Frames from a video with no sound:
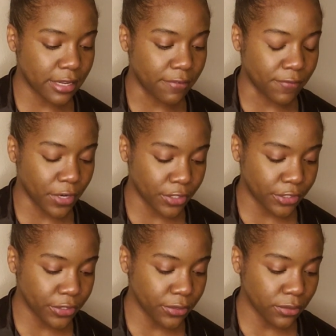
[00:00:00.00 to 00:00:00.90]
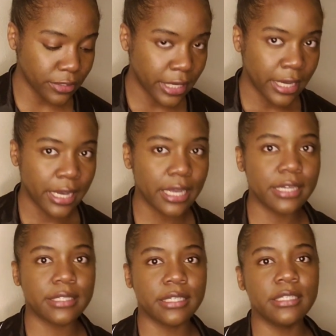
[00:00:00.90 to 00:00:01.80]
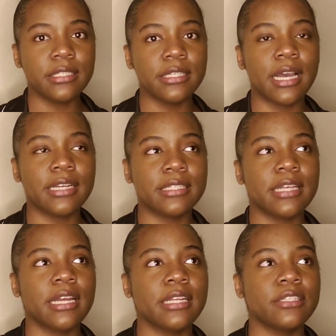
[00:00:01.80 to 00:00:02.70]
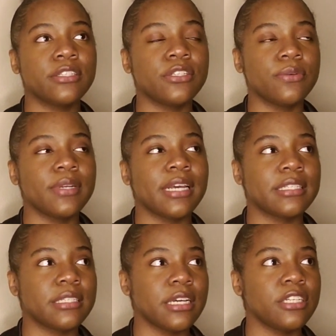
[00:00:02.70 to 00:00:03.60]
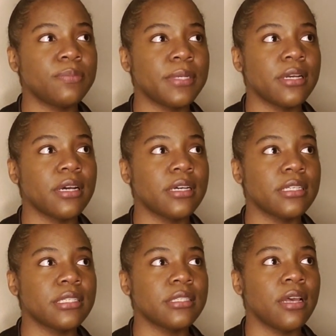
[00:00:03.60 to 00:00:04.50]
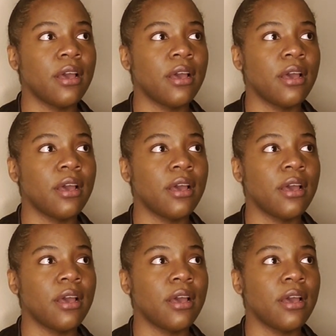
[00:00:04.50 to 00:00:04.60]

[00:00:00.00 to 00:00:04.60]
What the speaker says: and virtues. And essentially, I decided to do it as such because